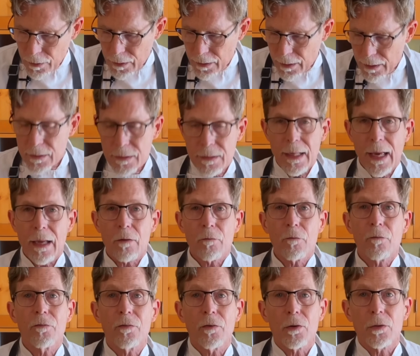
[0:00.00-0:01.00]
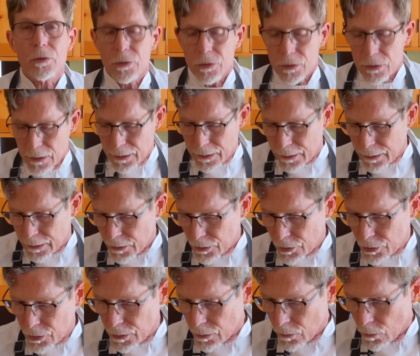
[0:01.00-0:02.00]
as that first
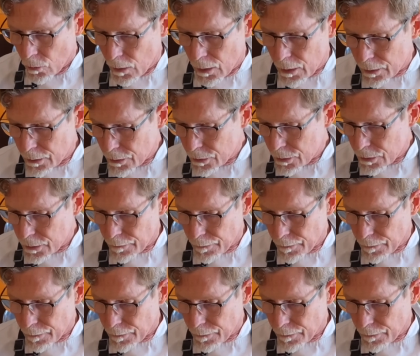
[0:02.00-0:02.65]
edition was.